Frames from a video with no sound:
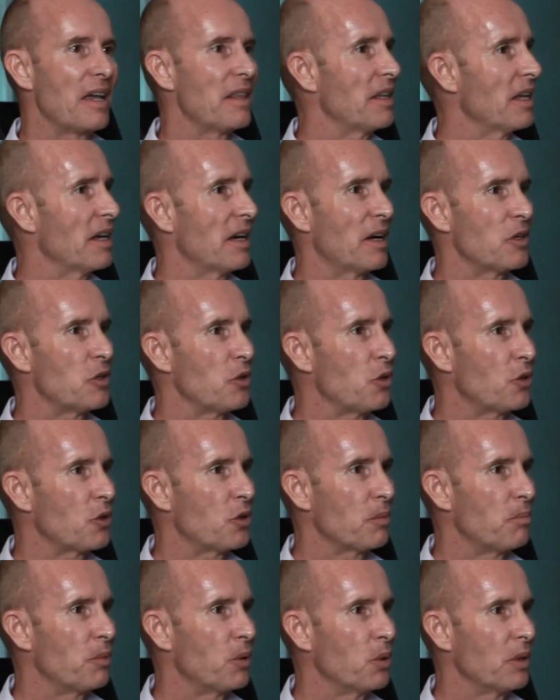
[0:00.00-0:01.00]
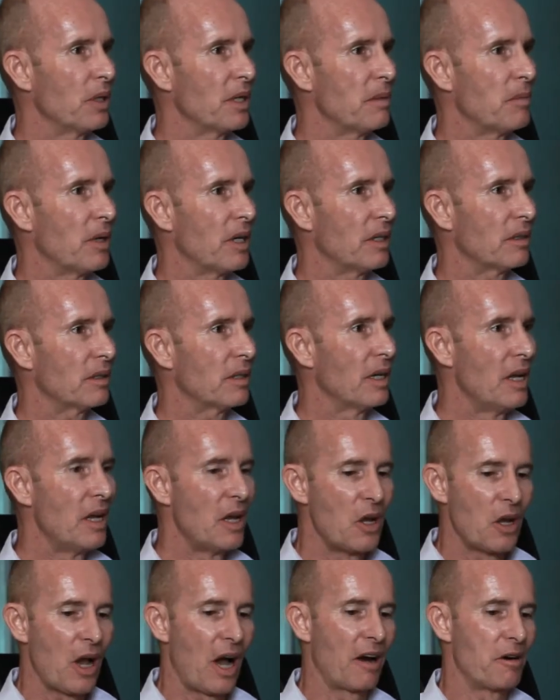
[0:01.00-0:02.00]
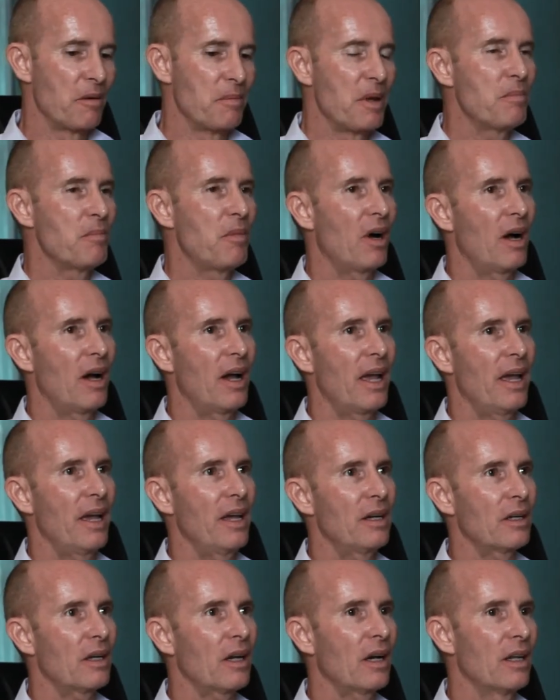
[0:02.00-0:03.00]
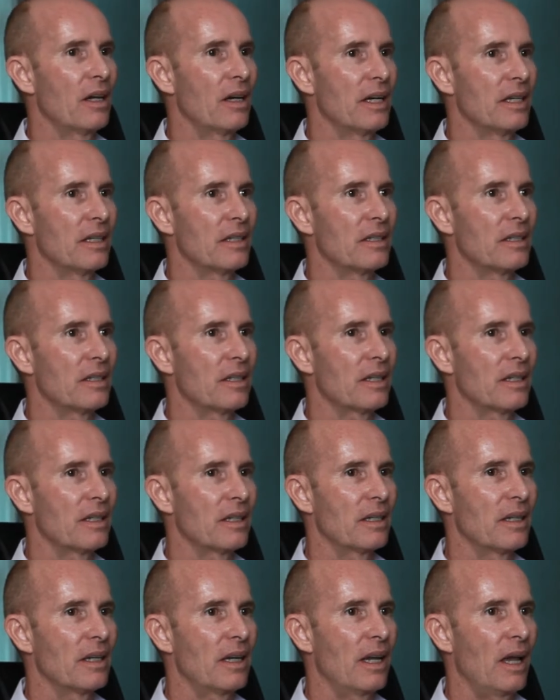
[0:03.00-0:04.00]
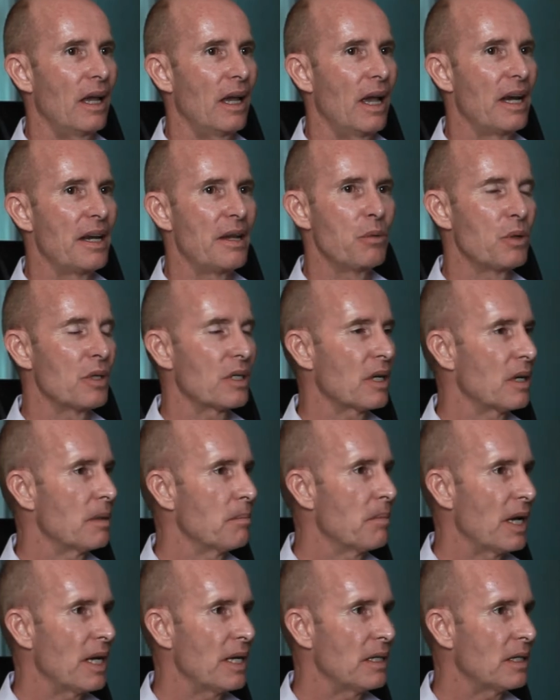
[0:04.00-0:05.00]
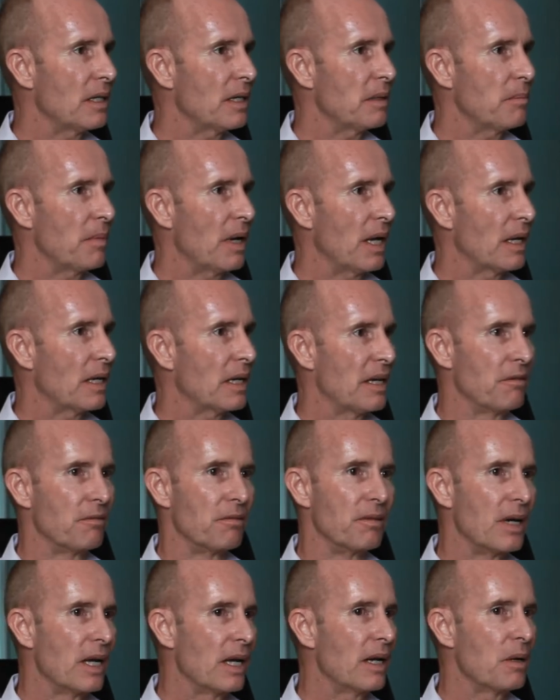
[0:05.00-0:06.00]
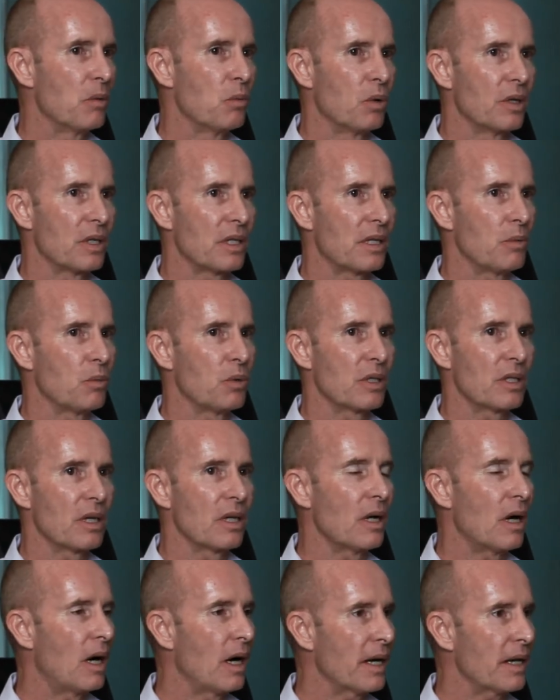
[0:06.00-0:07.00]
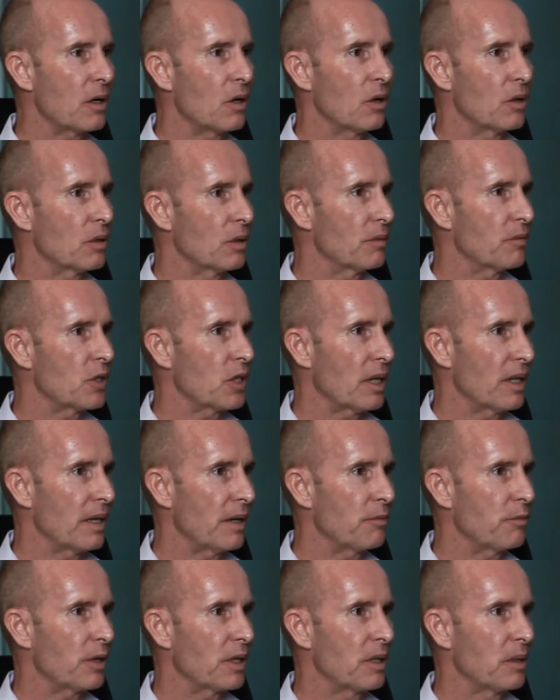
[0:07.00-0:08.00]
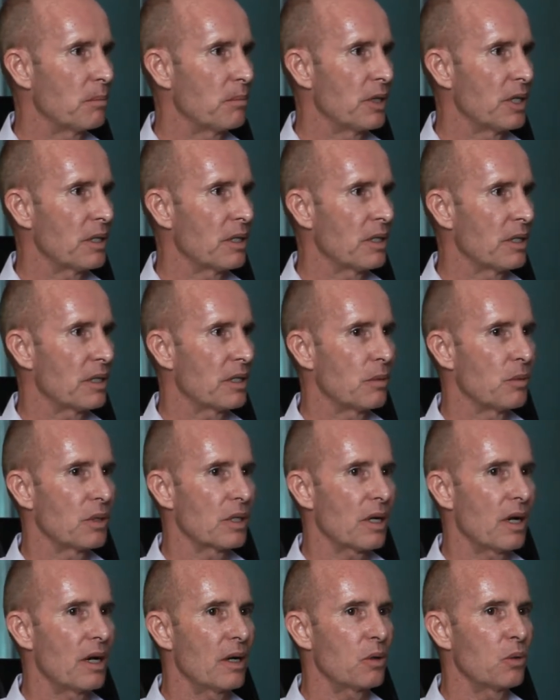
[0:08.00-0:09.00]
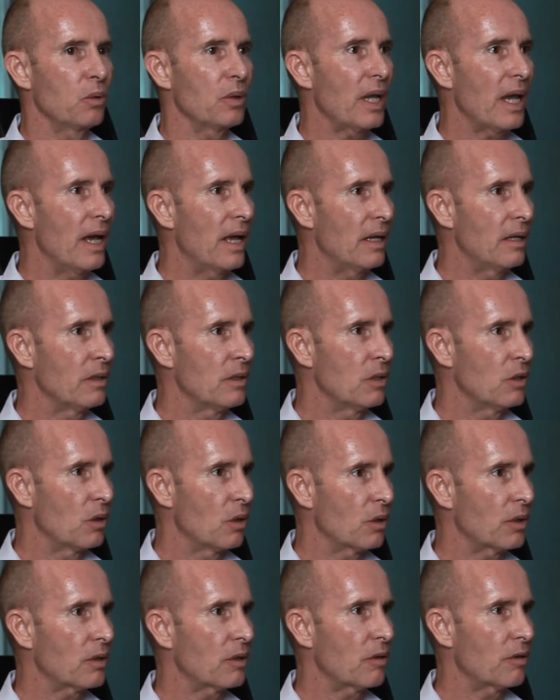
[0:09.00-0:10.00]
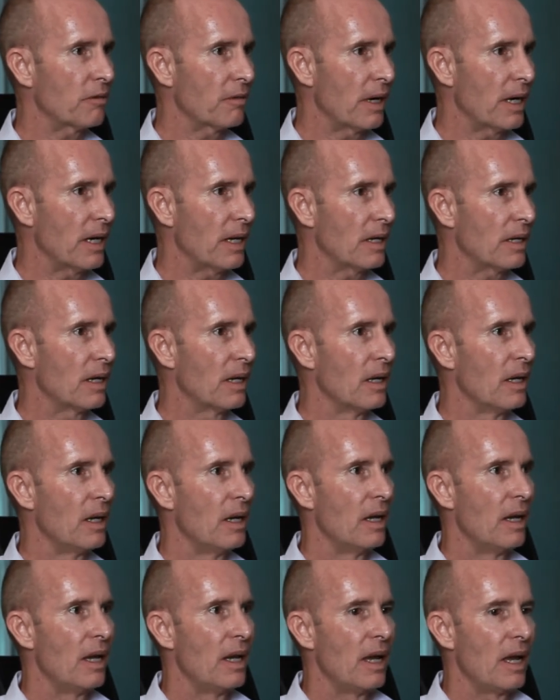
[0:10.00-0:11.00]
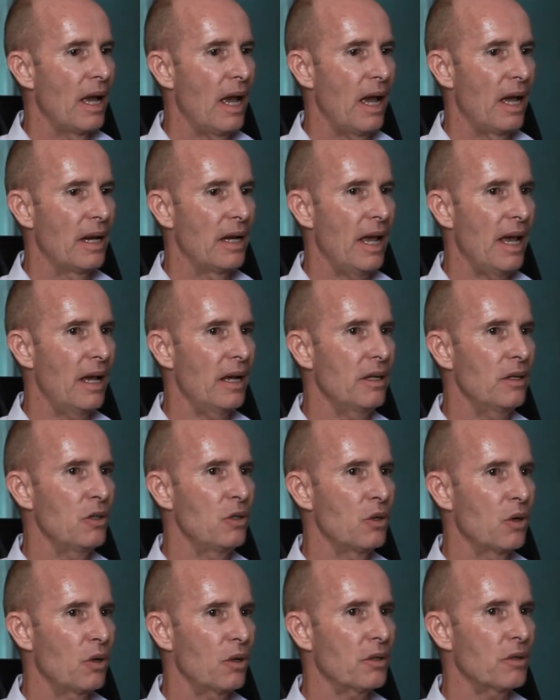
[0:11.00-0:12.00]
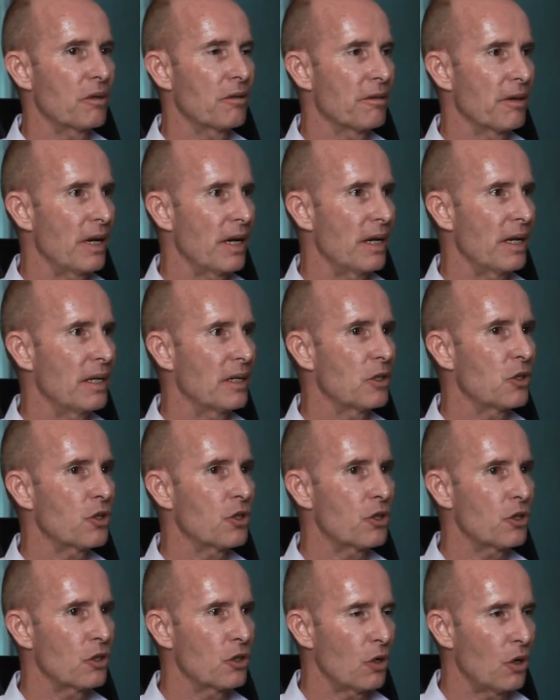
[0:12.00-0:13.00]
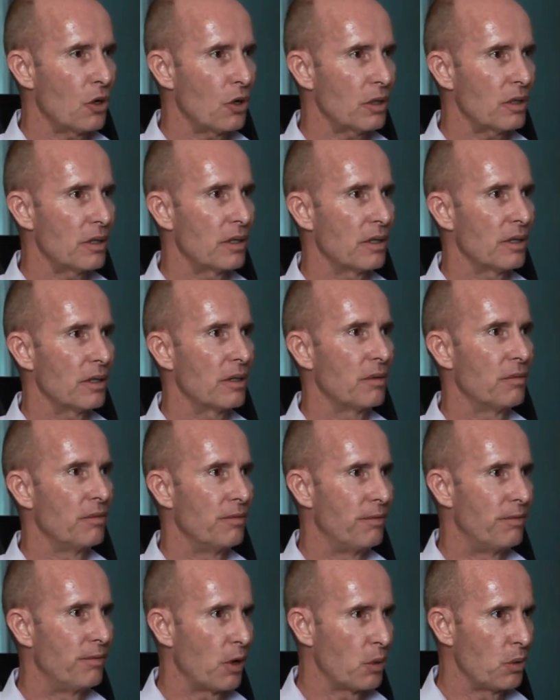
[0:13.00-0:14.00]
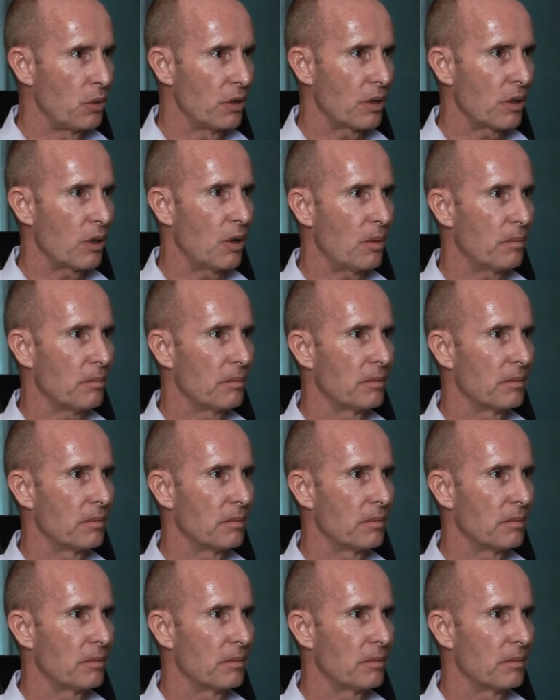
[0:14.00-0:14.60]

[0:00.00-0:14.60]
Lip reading: then I'd used to pull them out. I remember I had a client and he was an amazing man. He really was. He was an icon of South African business. He was a guy called Alan Knott Craig. Okay. And Alan Knott Craig started Vodacom